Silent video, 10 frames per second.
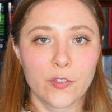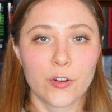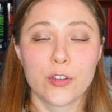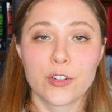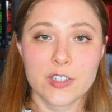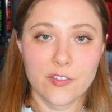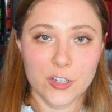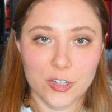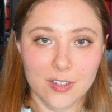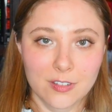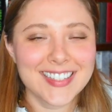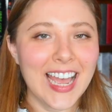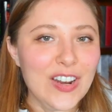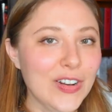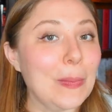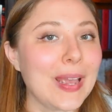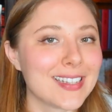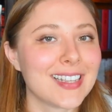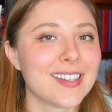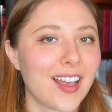further division." It's kind of an
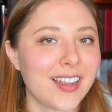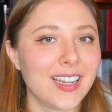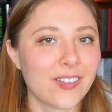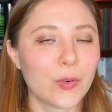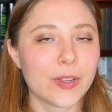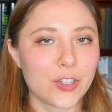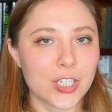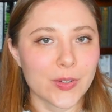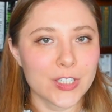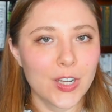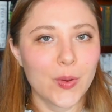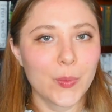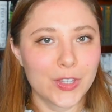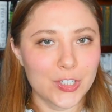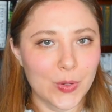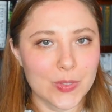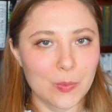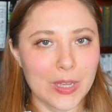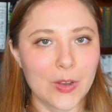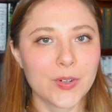amazing line given where the show is going, what the show is
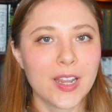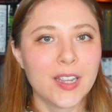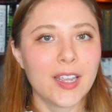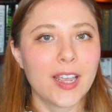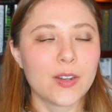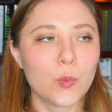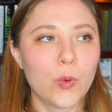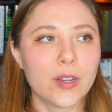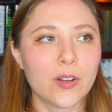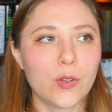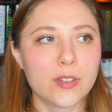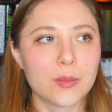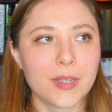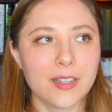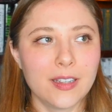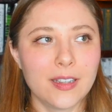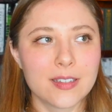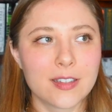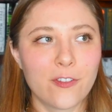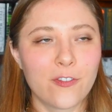about, and what ultimately
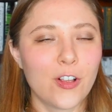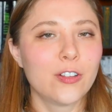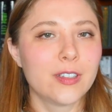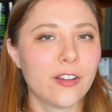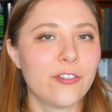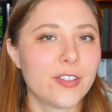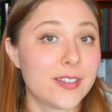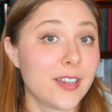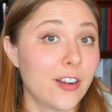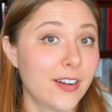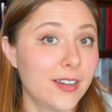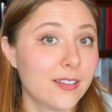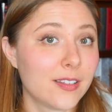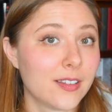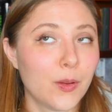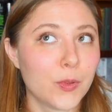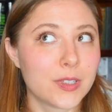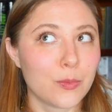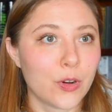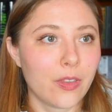is the fault of Viserys. I won't
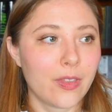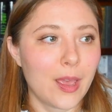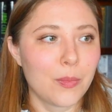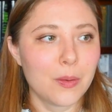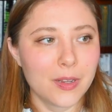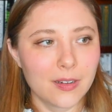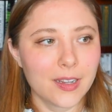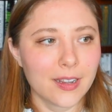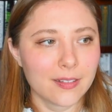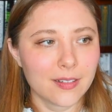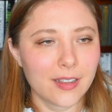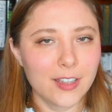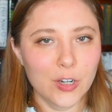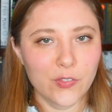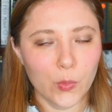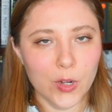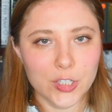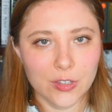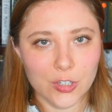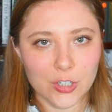say more than that, but I mean, again, I think if you're
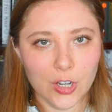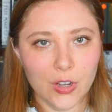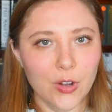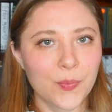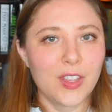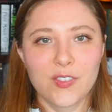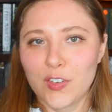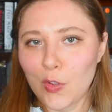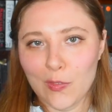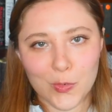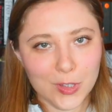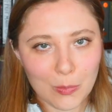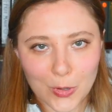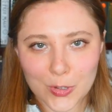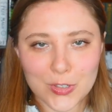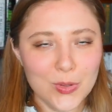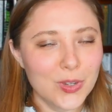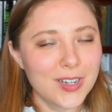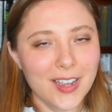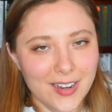watching the show, even if you haven't read the books, you
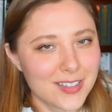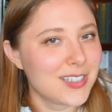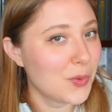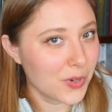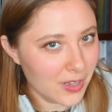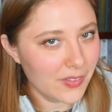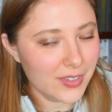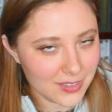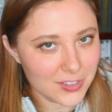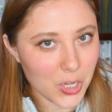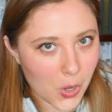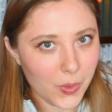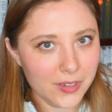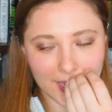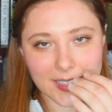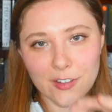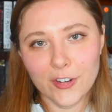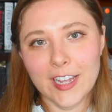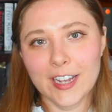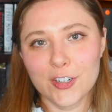can kind of see where all of this is going. His
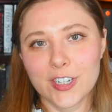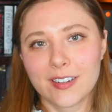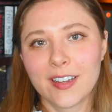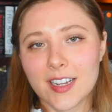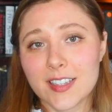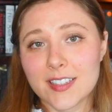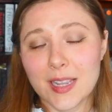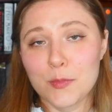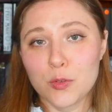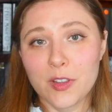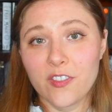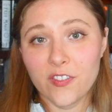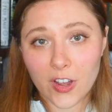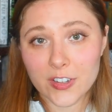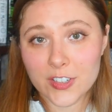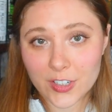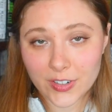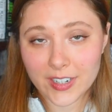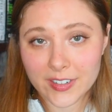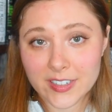every action does seem to be
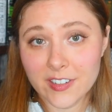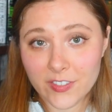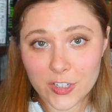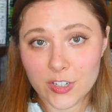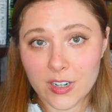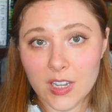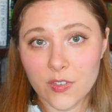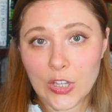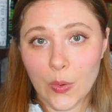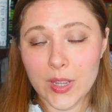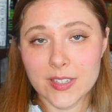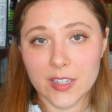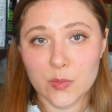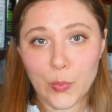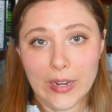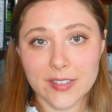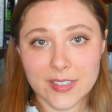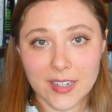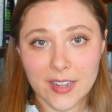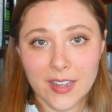fostering division, even though he's
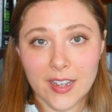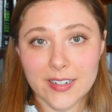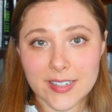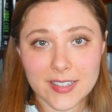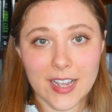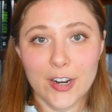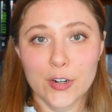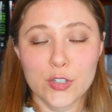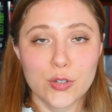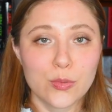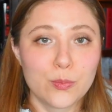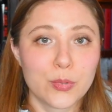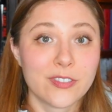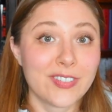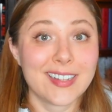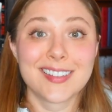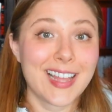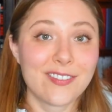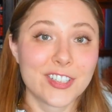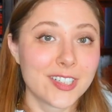expressed a desire to prevent
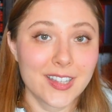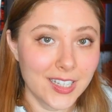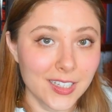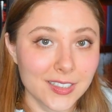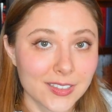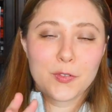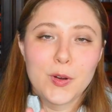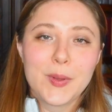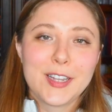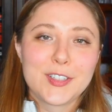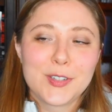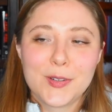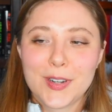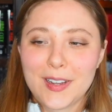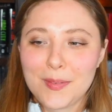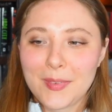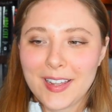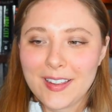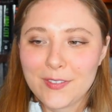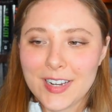that very thing. Before we get to
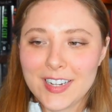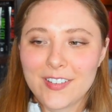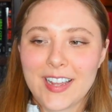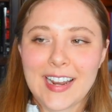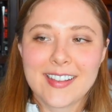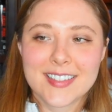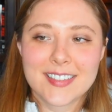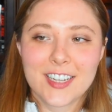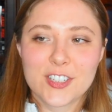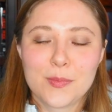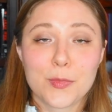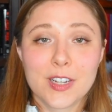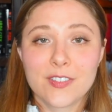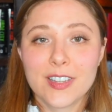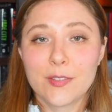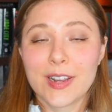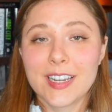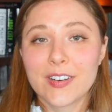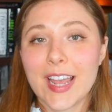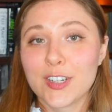my Rhaenyra and Alicent section, briefly,
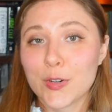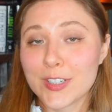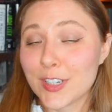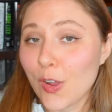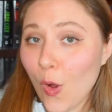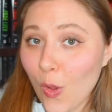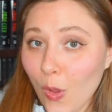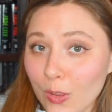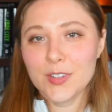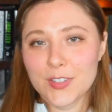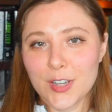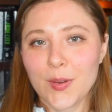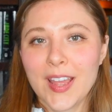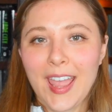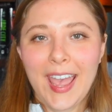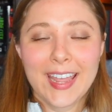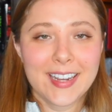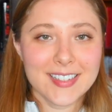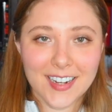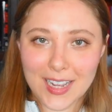Rhaenyra and Criston Cole. So it
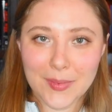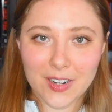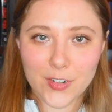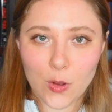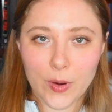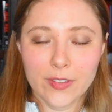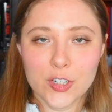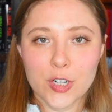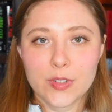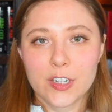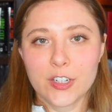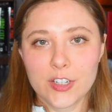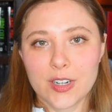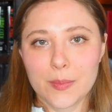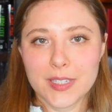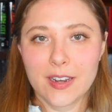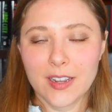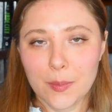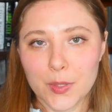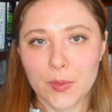does not come out of nowhere. The show did a good job setting
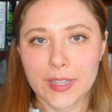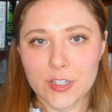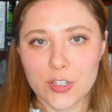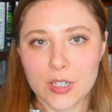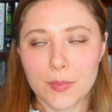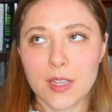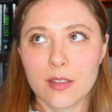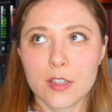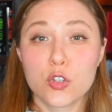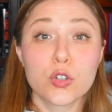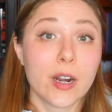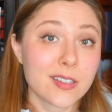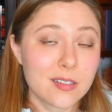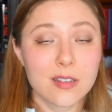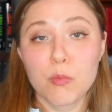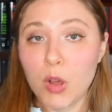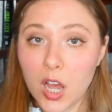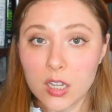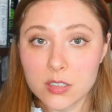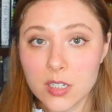up the relationship, the trust, the
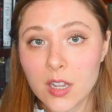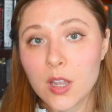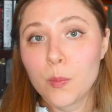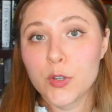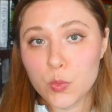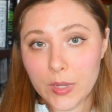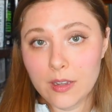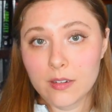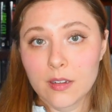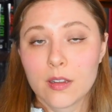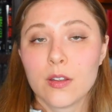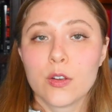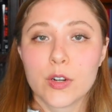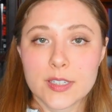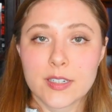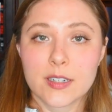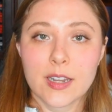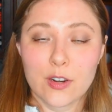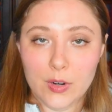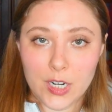bond between Criston
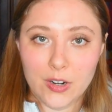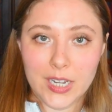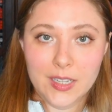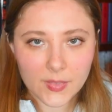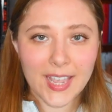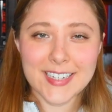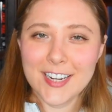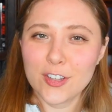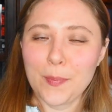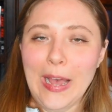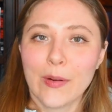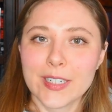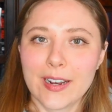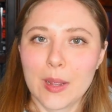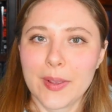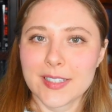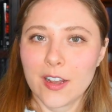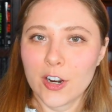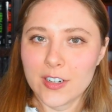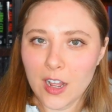and Rhaenyra. And here the power dynamics
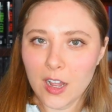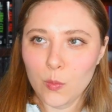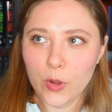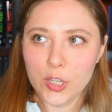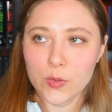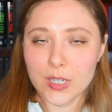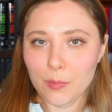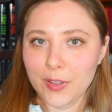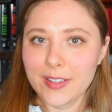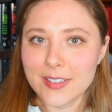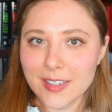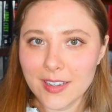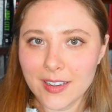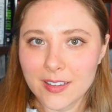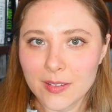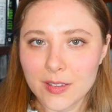are not what you typically see.